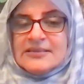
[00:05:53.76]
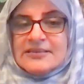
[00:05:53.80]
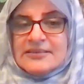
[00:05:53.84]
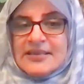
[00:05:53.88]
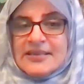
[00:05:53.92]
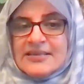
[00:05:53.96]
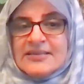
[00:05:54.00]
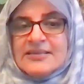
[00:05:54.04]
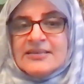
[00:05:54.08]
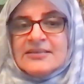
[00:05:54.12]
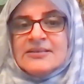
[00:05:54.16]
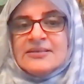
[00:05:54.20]

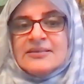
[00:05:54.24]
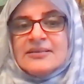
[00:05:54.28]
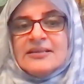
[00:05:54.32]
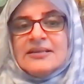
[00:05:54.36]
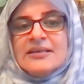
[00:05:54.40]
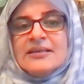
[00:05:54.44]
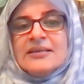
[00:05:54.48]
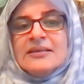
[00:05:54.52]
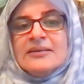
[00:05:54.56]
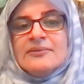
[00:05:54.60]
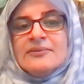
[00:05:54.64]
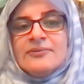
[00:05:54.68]

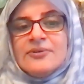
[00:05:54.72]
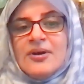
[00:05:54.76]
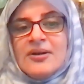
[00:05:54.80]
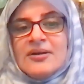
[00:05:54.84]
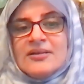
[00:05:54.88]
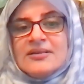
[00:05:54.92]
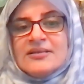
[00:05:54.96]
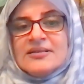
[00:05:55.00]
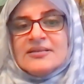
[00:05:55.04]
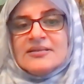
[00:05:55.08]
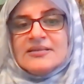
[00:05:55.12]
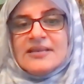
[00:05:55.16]
necessary for
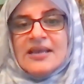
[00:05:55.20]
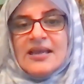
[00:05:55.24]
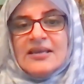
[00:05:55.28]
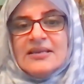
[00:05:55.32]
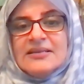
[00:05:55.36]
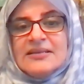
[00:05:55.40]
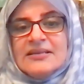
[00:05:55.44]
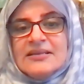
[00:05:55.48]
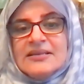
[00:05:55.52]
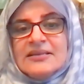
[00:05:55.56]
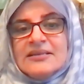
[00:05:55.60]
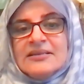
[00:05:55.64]

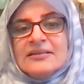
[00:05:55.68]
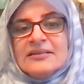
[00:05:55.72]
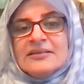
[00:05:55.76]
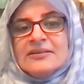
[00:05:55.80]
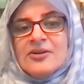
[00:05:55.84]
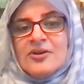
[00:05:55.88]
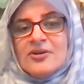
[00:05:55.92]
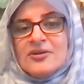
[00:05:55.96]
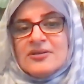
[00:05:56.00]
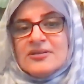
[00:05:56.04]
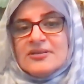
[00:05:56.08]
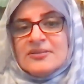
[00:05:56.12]
understanding,
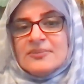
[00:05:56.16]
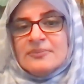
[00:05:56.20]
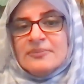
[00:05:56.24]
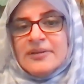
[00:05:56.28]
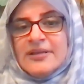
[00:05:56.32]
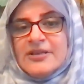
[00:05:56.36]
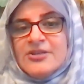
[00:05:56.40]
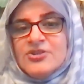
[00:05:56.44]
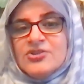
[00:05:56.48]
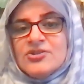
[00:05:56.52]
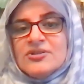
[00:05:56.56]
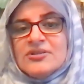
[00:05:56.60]

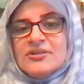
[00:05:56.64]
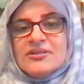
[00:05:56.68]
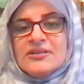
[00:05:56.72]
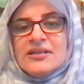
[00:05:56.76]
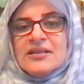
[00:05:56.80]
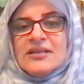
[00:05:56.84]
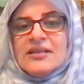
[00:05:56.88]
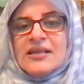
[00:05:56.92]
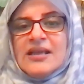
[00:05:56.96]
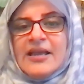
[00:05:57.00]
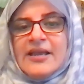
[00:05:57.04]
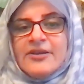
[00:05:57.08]
contemplation,
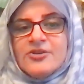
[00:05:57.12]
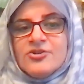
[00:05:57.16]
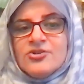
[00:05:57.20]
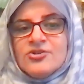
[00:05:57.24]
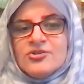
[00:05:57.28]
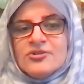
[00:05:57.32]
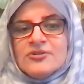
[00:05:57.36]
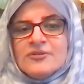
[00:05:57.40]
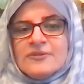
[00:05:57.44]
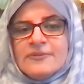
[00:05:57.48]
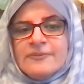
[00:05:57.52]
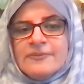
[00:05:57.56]
and
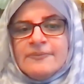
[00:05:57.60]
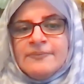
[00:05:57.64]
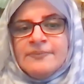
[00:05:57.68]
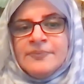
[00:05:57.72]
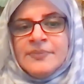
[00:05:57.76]
action.